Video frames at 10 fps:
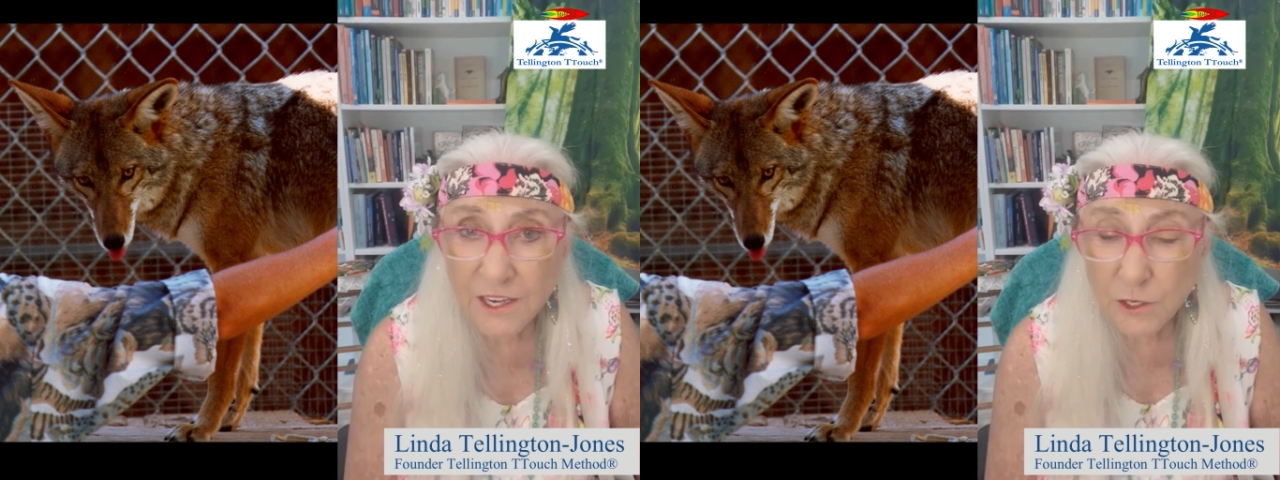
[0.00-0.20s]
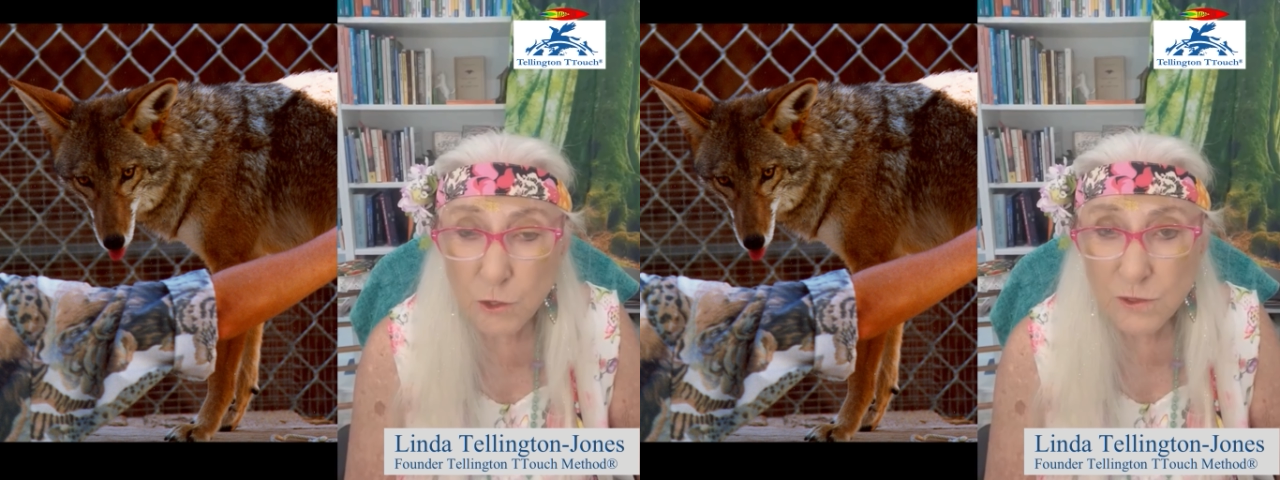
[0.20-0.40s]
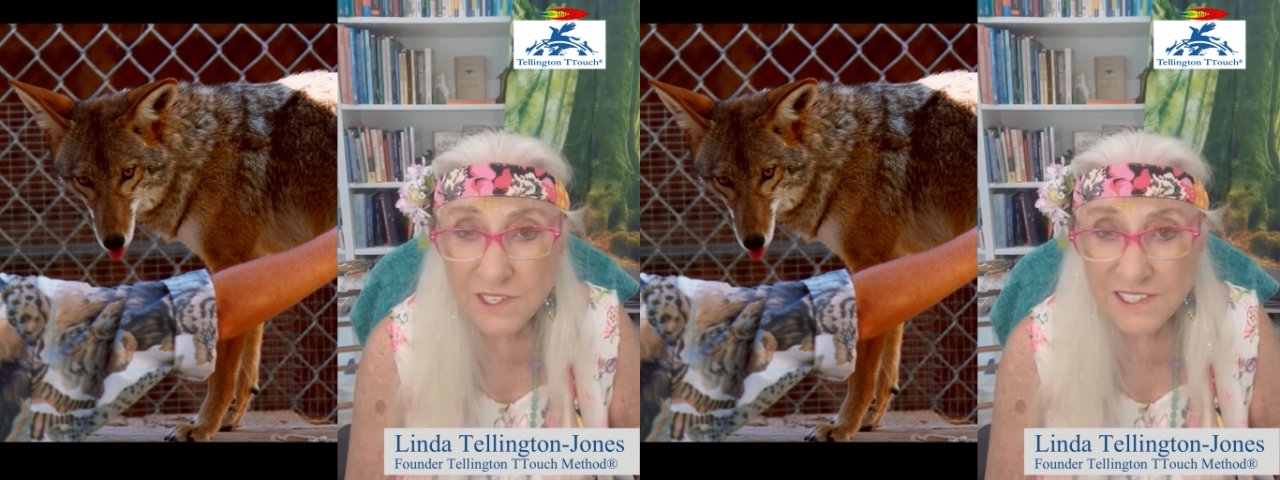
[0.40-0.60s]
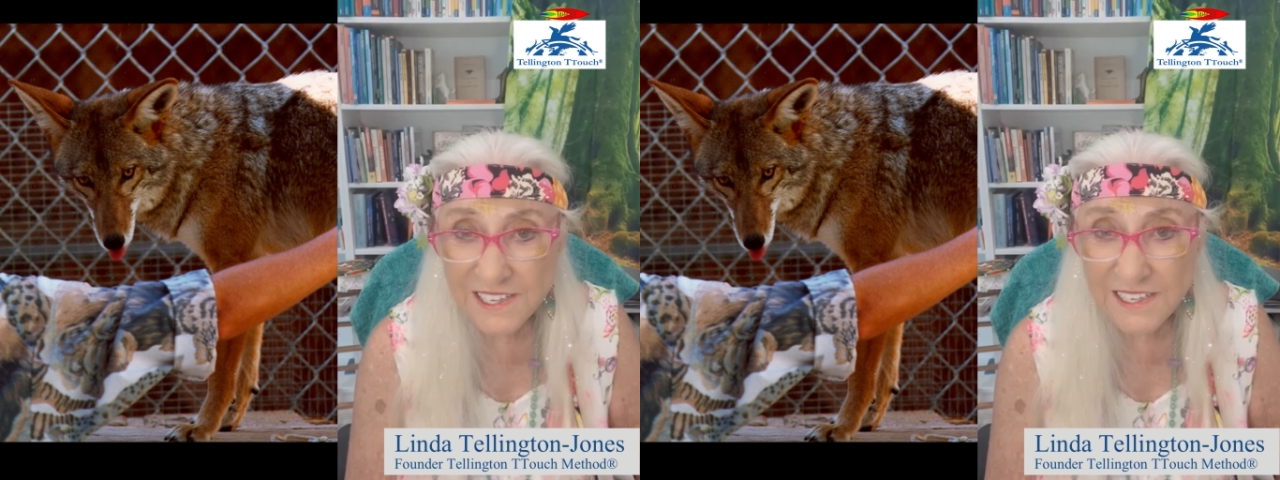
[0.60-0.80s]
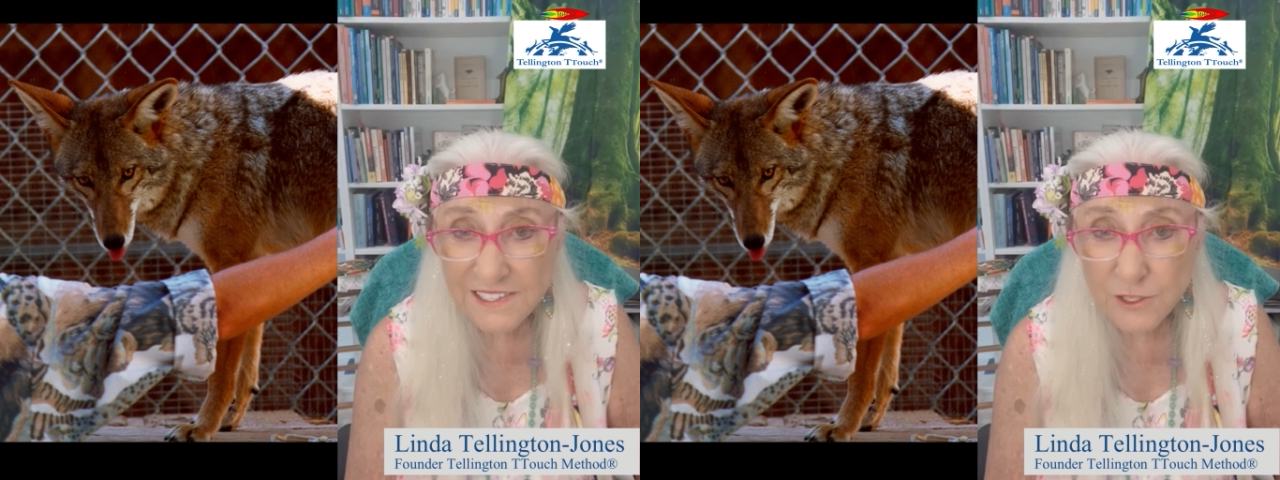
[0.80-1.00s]
no
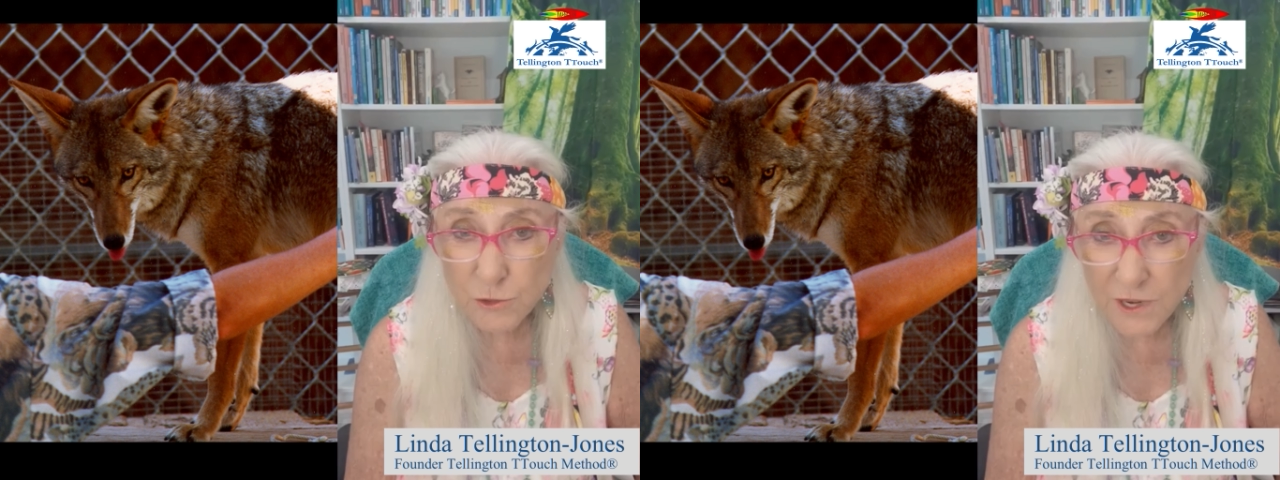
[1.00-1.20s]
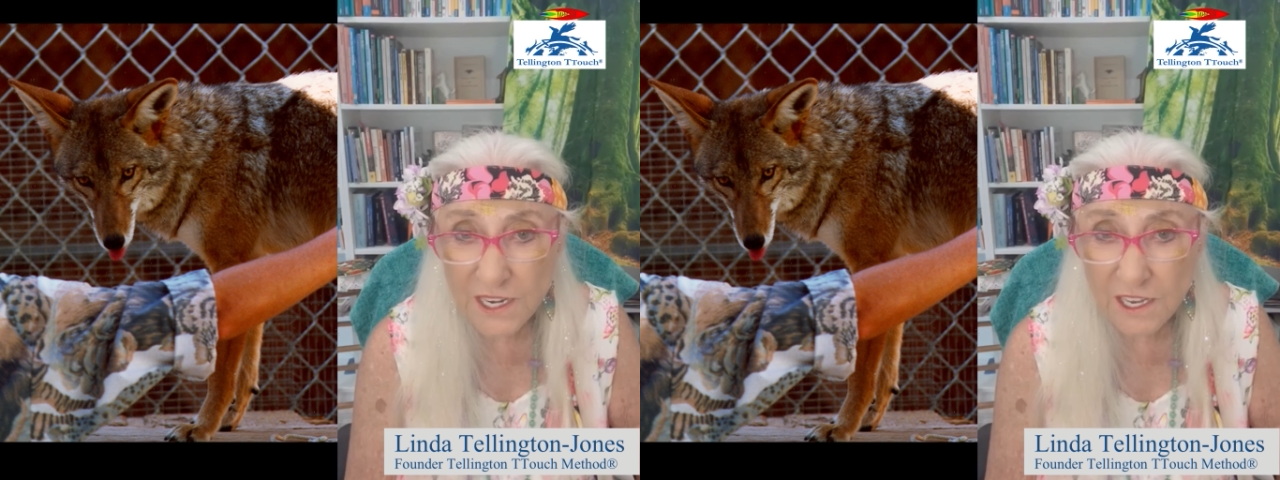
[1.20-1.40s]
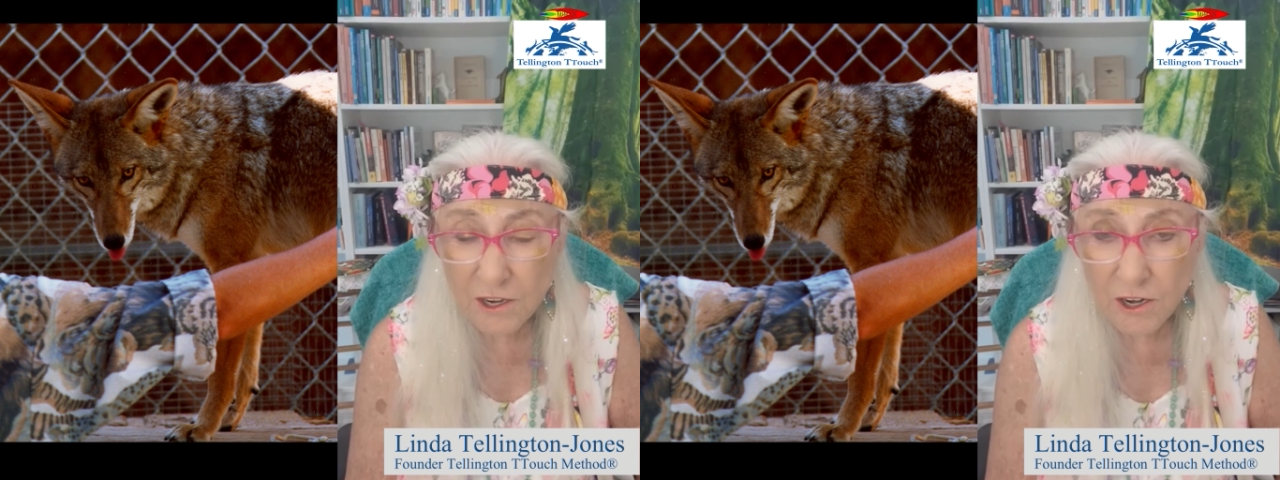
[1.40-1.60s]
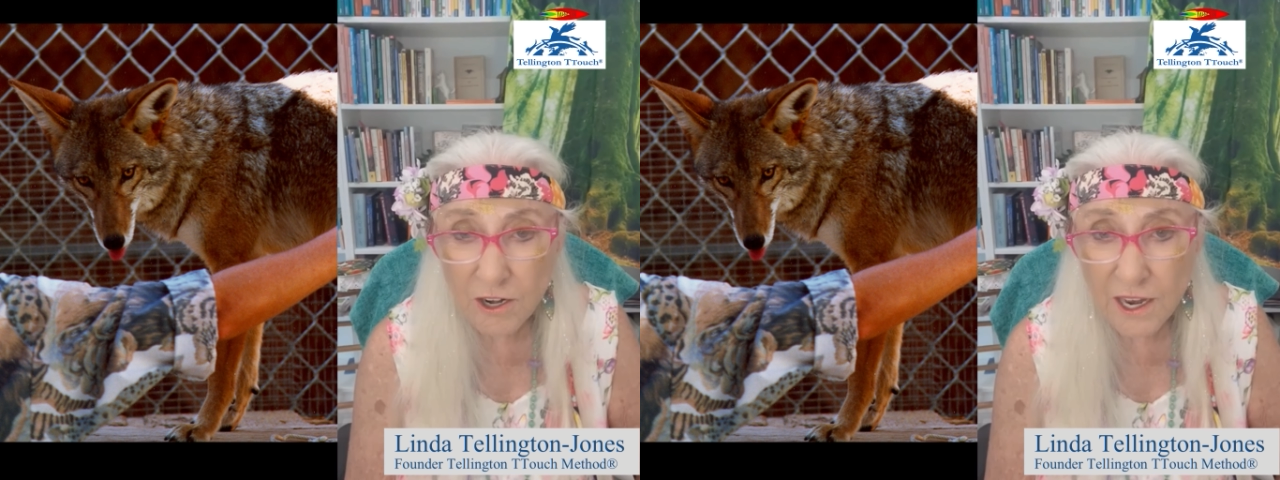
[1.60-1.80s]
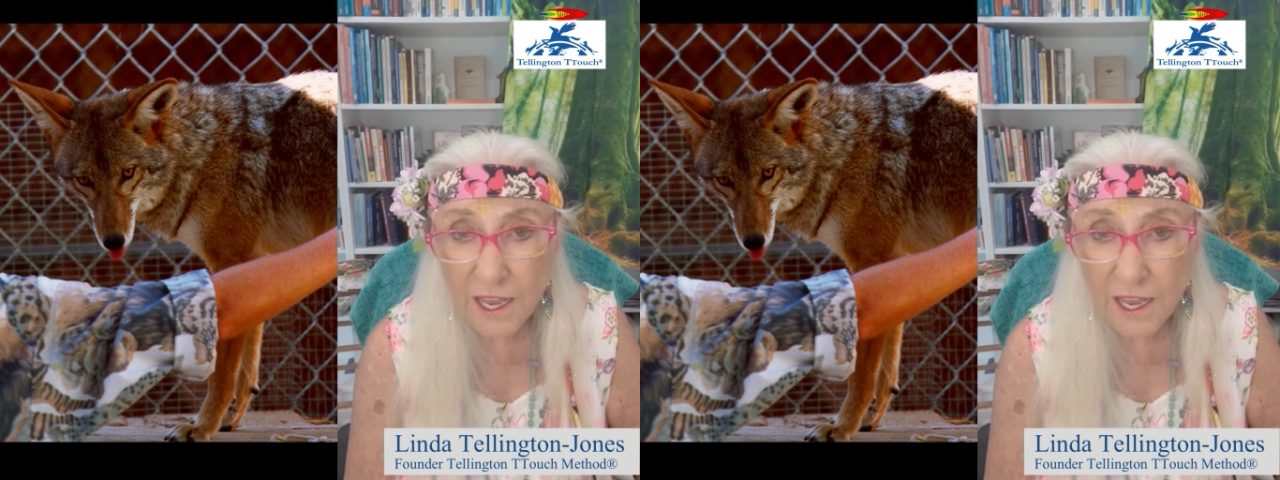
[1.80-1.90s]
success at training her,